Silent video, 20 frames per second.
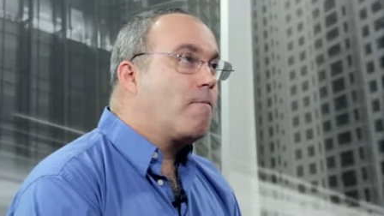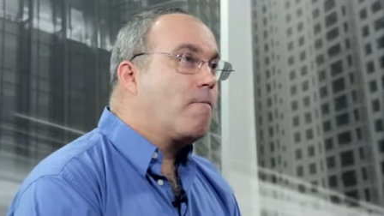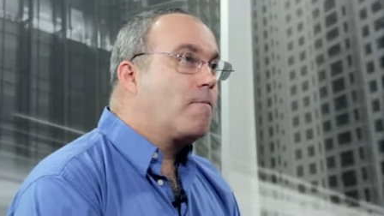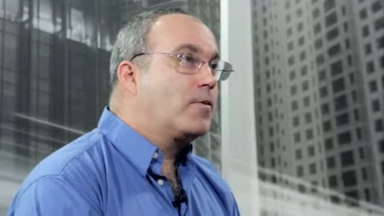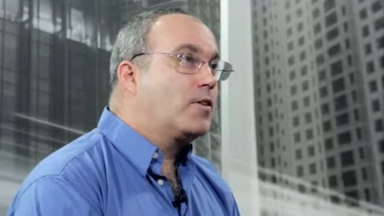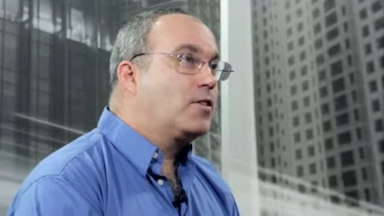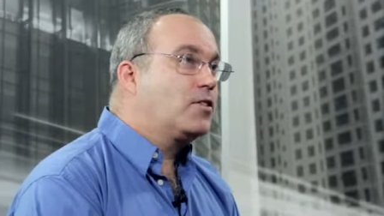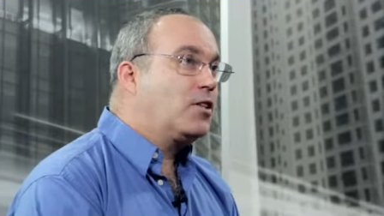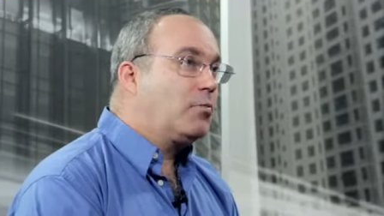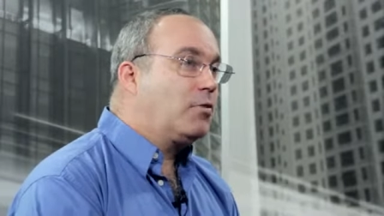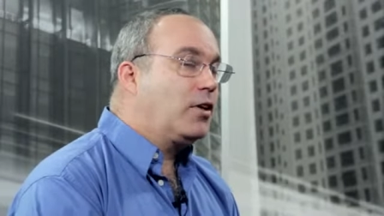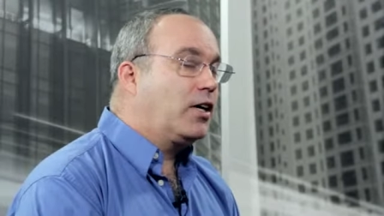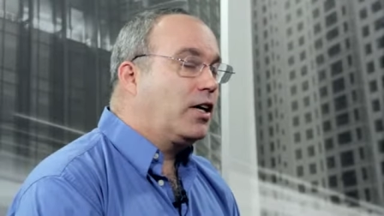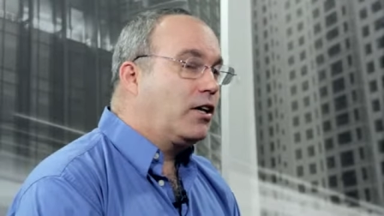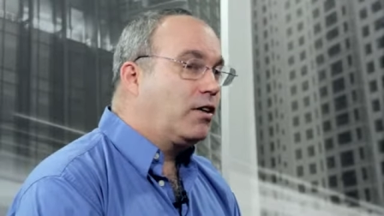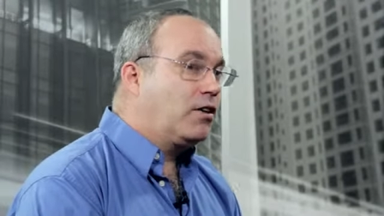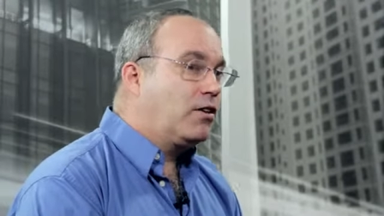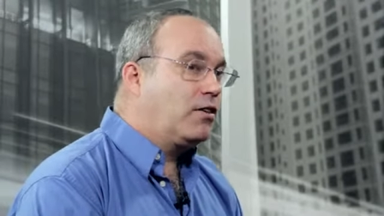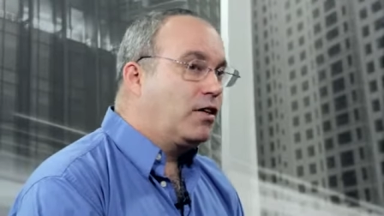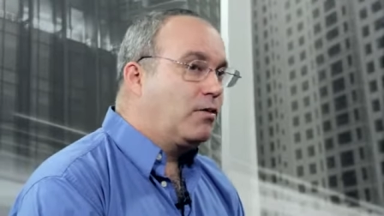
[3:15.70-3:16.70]
something I
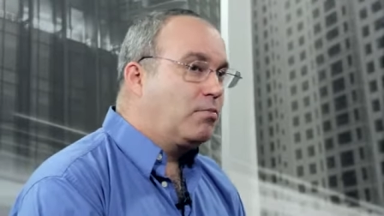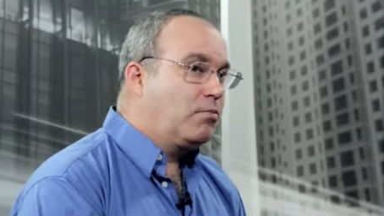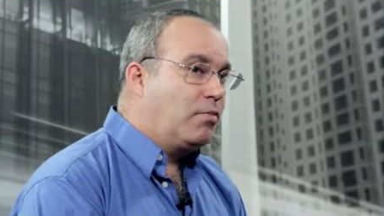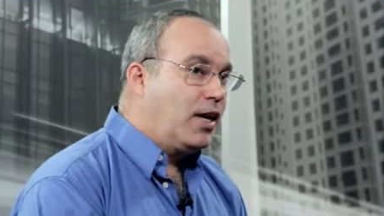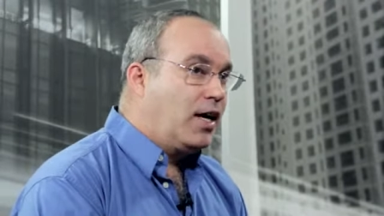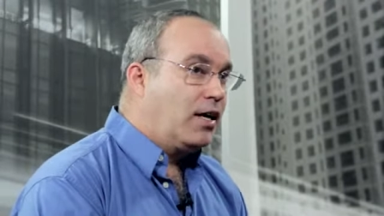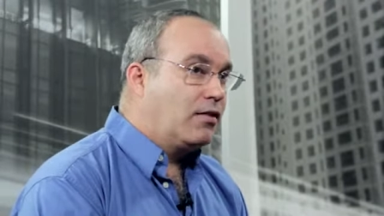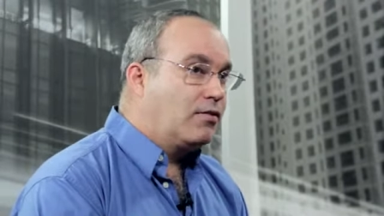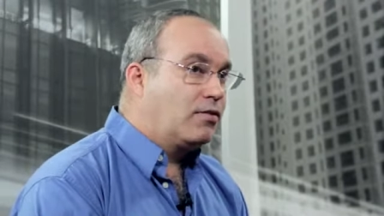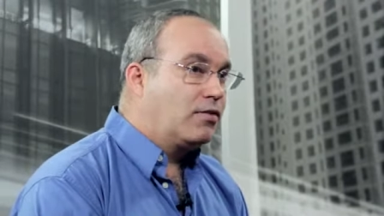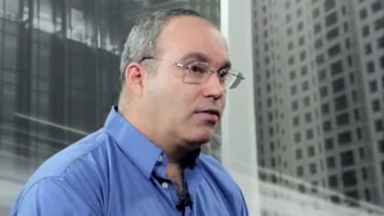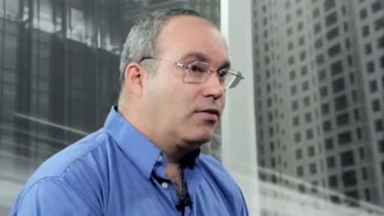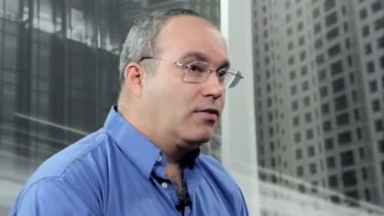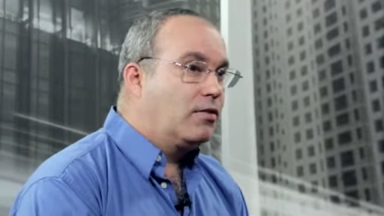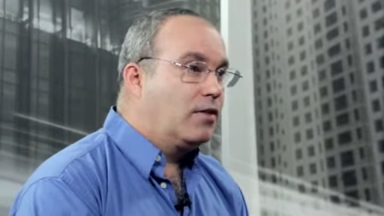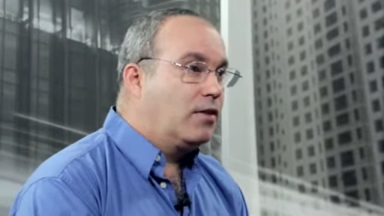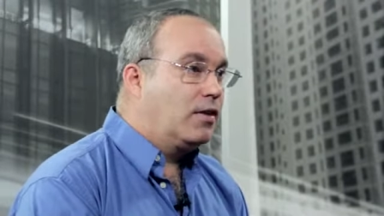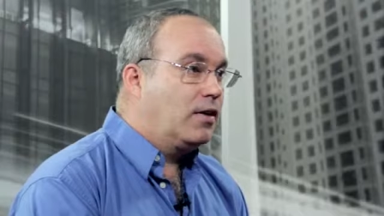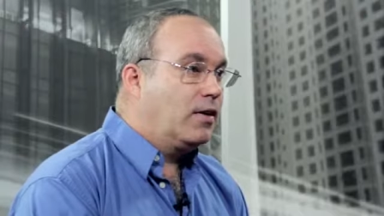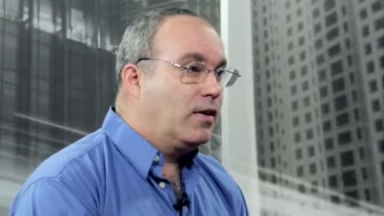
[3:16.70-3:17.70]
learned at Banff.
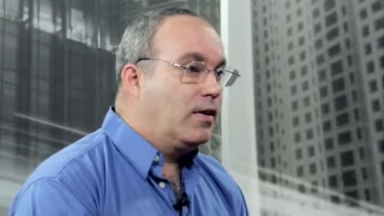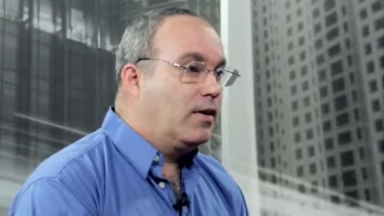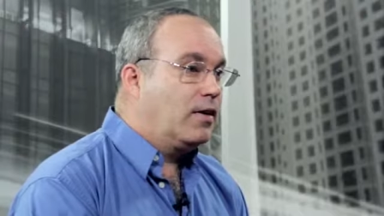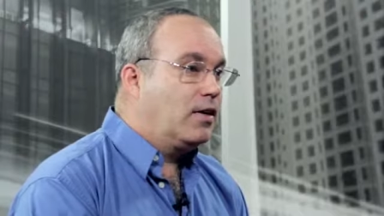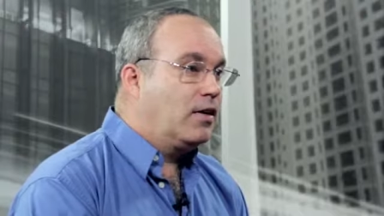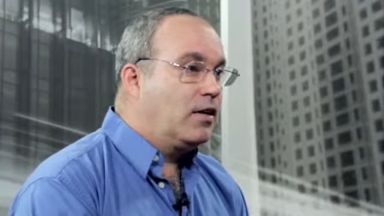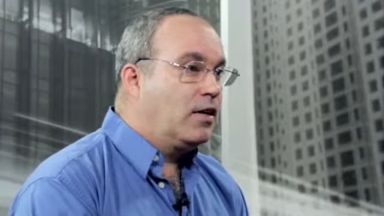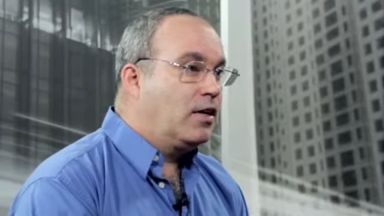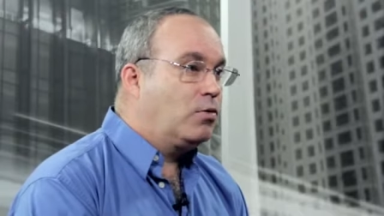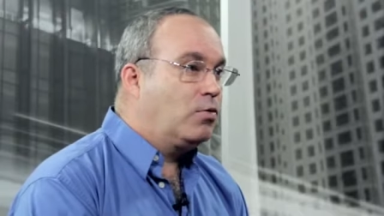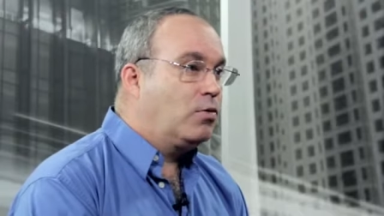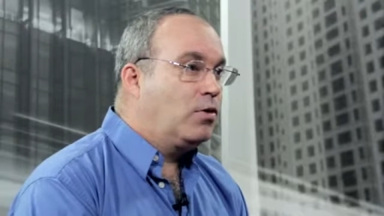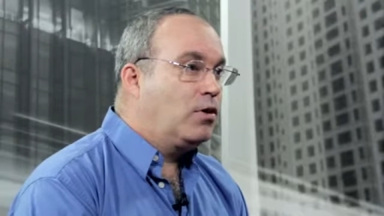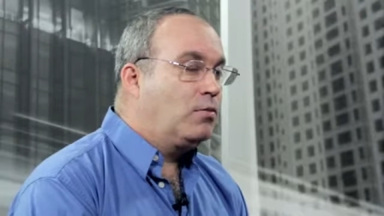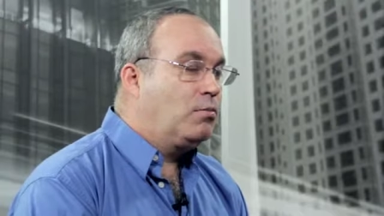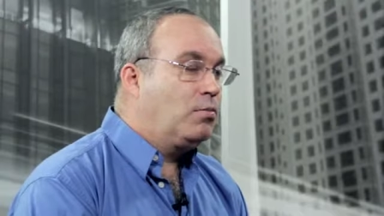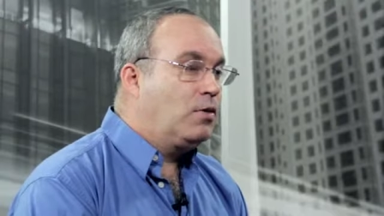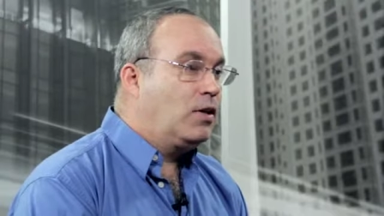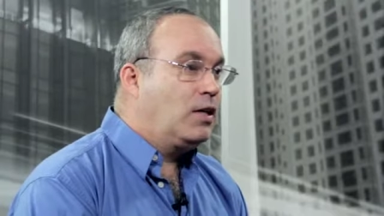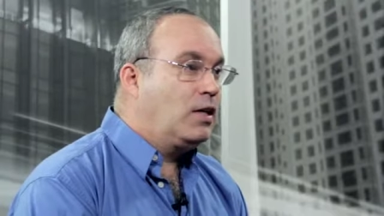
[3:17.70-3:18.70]
It
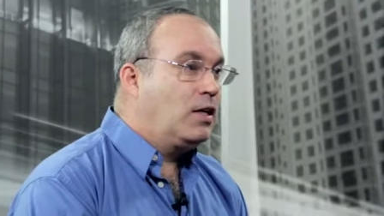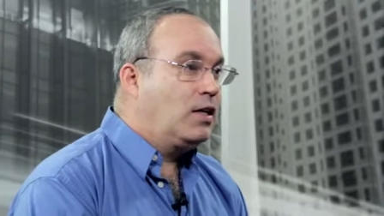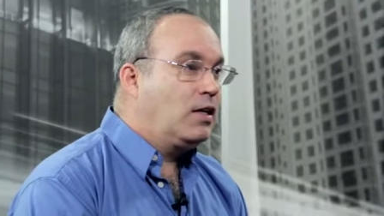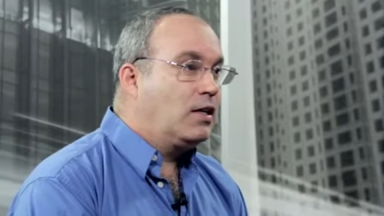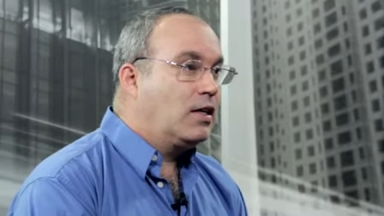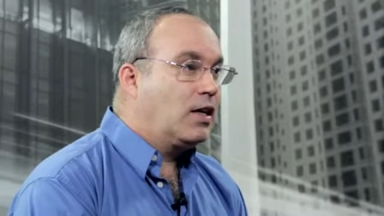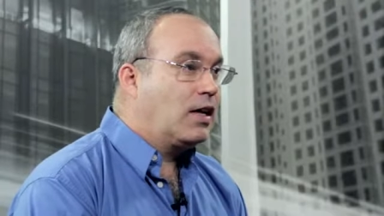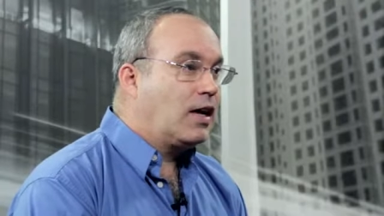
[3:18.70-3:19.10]
would be